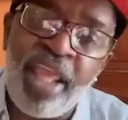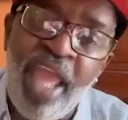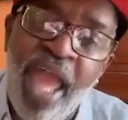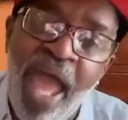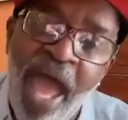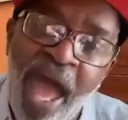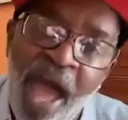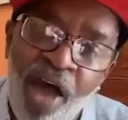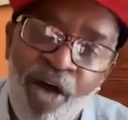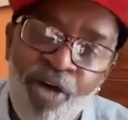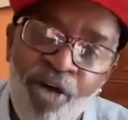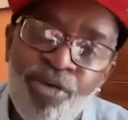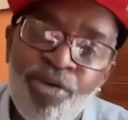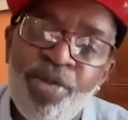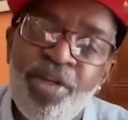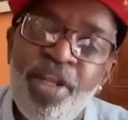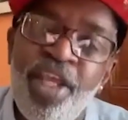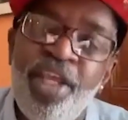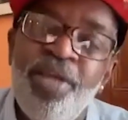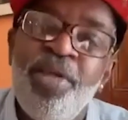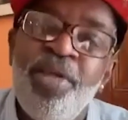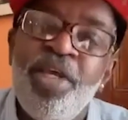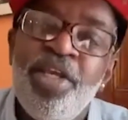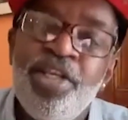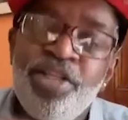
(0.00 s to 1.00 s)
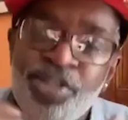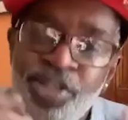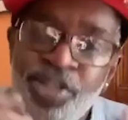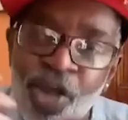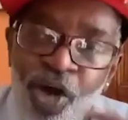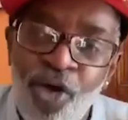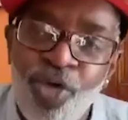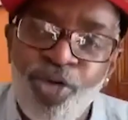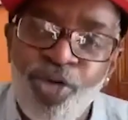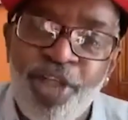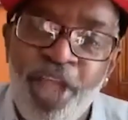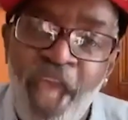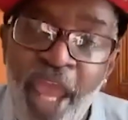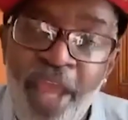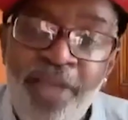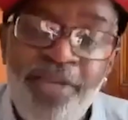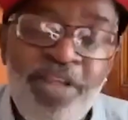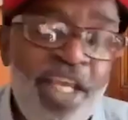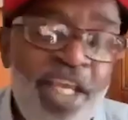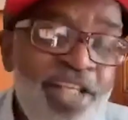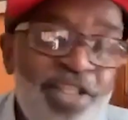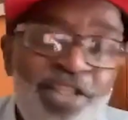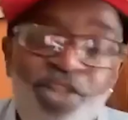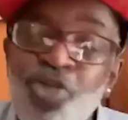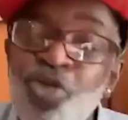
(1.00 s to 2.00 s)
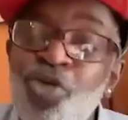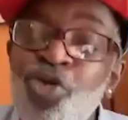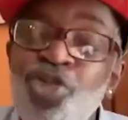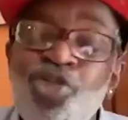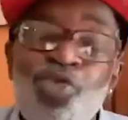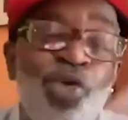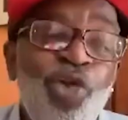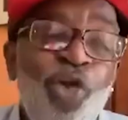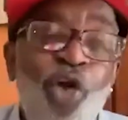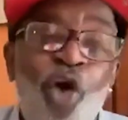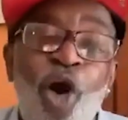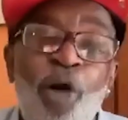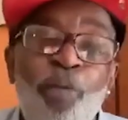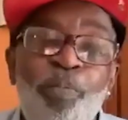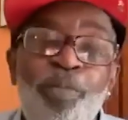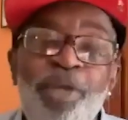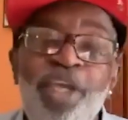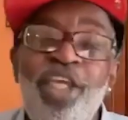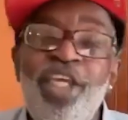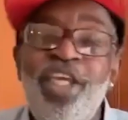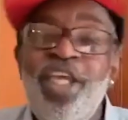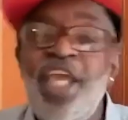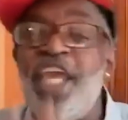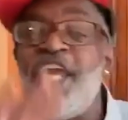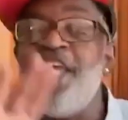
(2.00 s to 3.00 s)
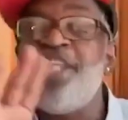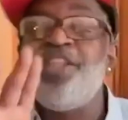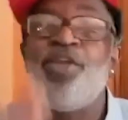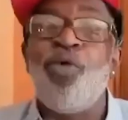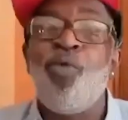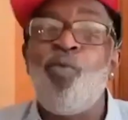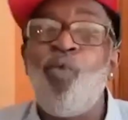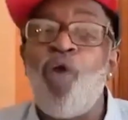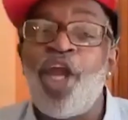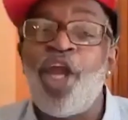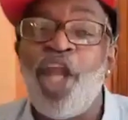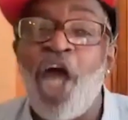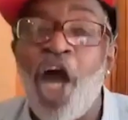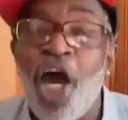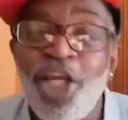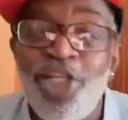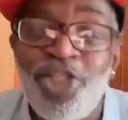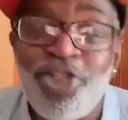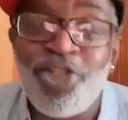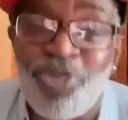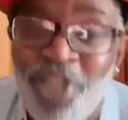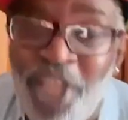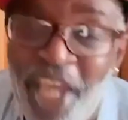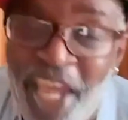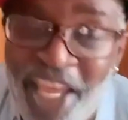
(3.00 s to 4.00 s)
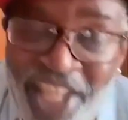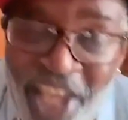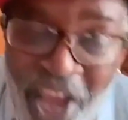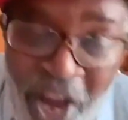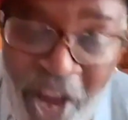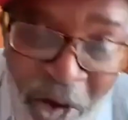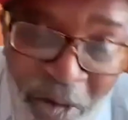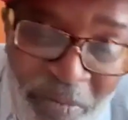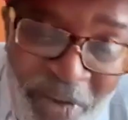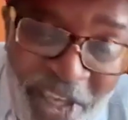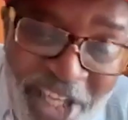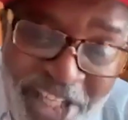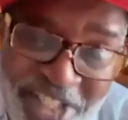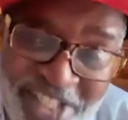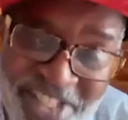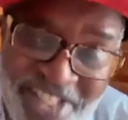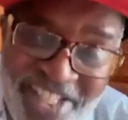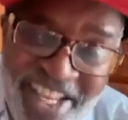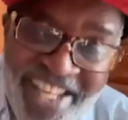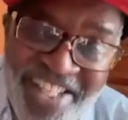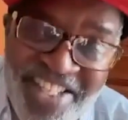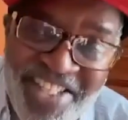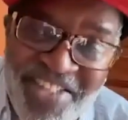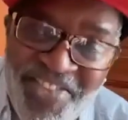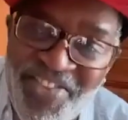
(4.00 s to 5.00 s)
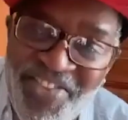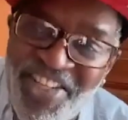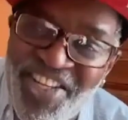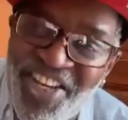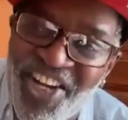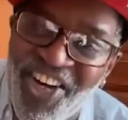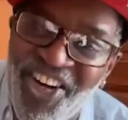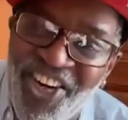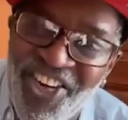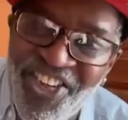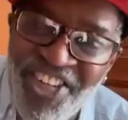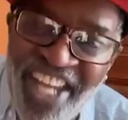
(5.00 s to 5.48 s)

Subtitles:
out. So these dudes would all be in the 100. They'll be a century old